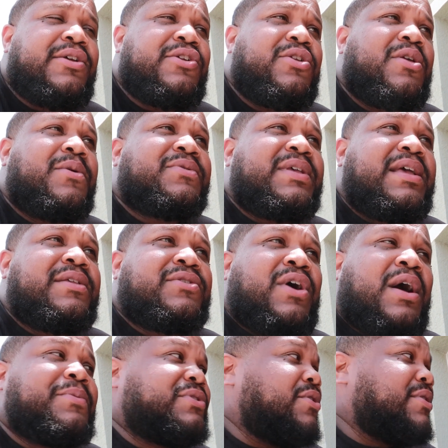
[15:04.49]
You know what I'm saying? So
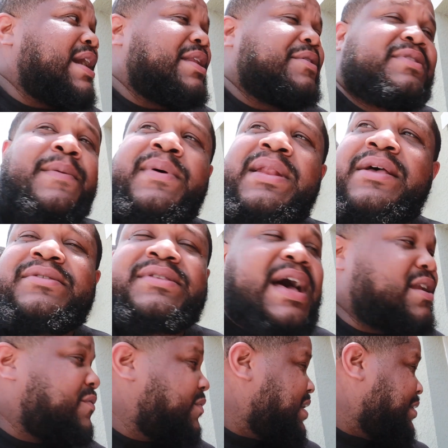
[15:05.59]
I'm still kind of stepping
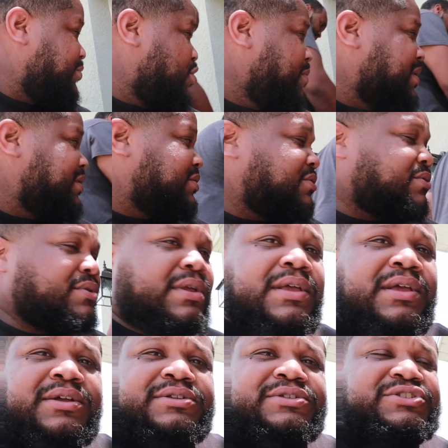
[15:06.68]
outside of what I normally do
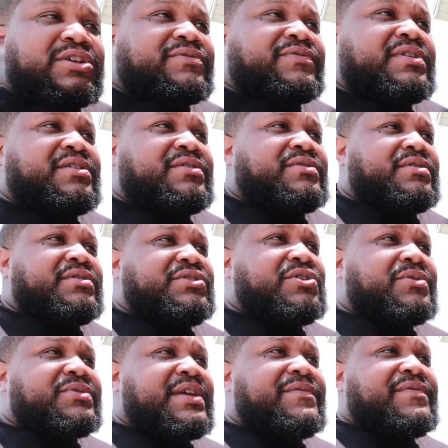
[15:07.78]
just for this, you know
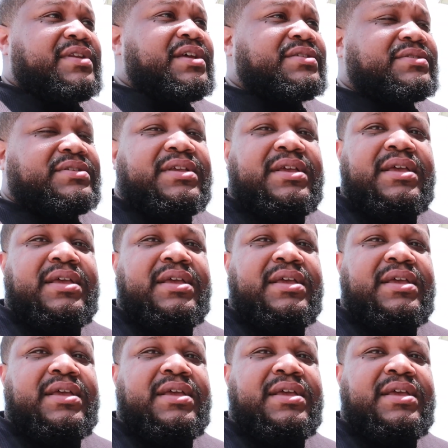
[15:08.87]
what I'm saying, for this.